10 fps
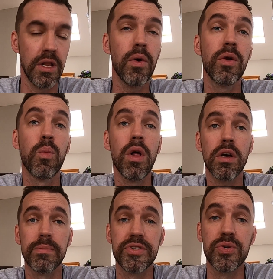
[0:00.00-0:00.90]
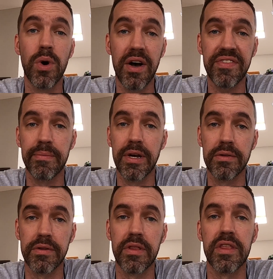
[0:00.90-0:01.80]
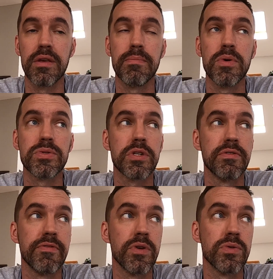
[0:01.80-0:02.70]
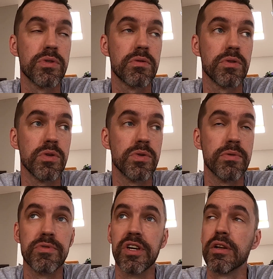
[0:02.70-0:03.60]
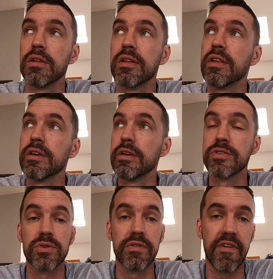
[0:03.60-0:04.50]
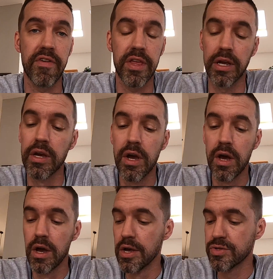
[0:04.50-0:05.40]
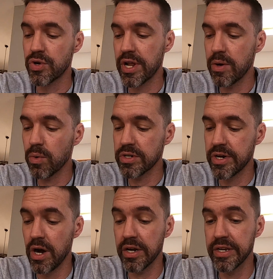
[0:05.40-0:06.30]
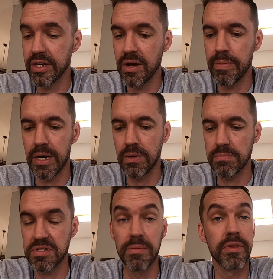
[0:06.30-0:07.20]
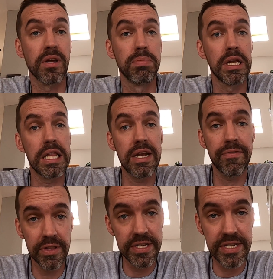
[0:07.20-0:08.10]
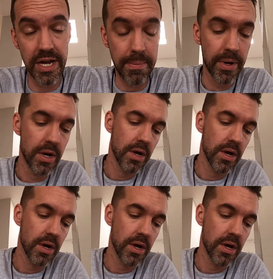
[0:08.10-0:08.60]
Hello and welcome to Off the Mountain, the most confused YouTube channel in the history of everything. So today we're talking about something completely different this time.